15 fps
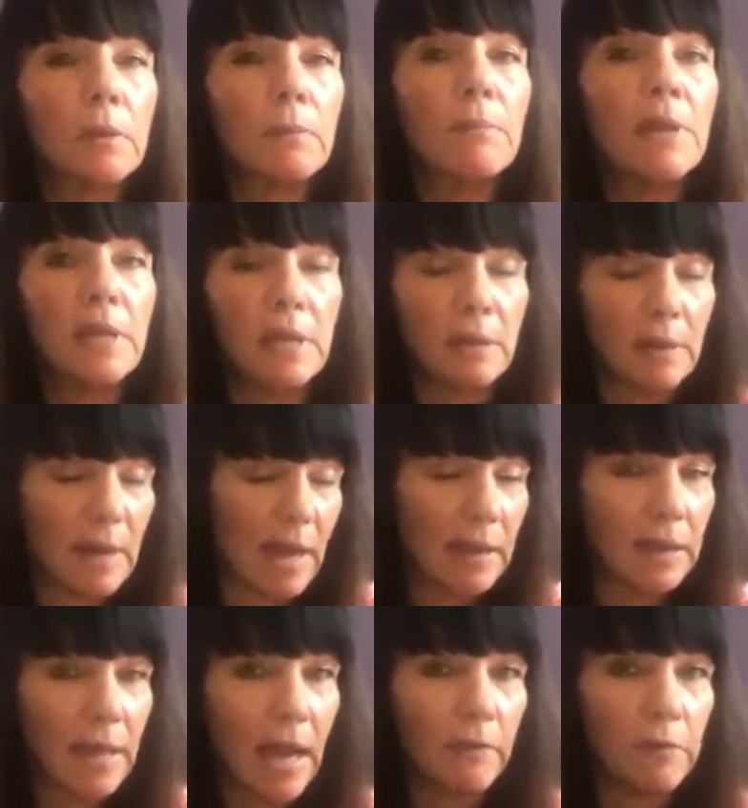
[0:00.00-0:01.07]
meaty kind
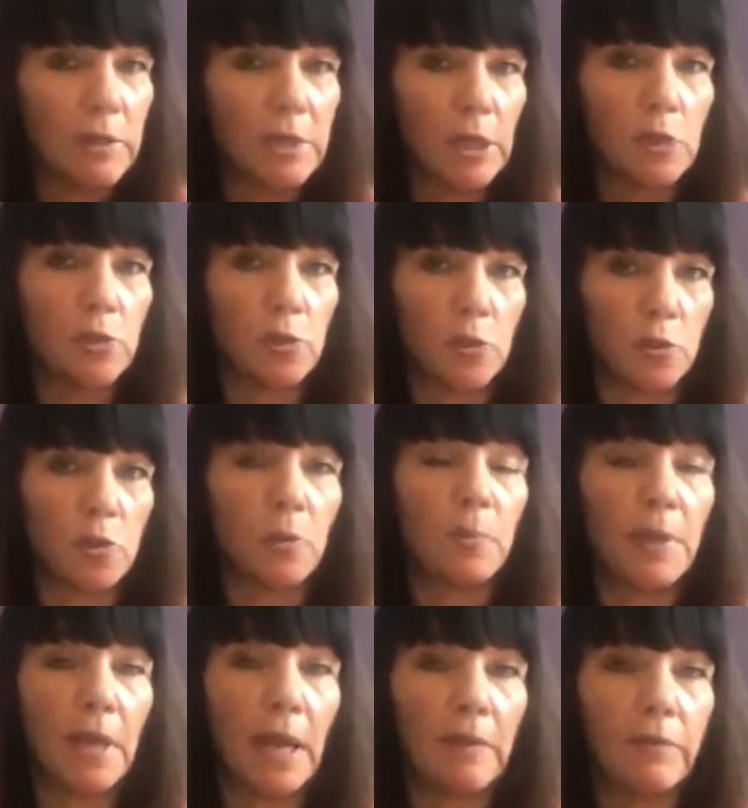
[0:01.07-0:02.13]
of conversations you should
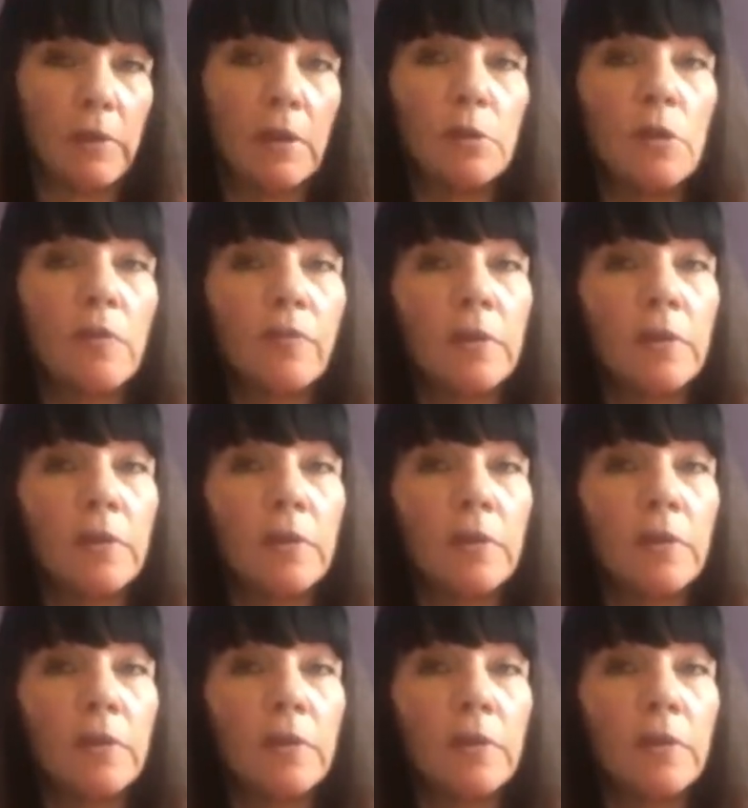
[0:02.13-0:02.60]
be having and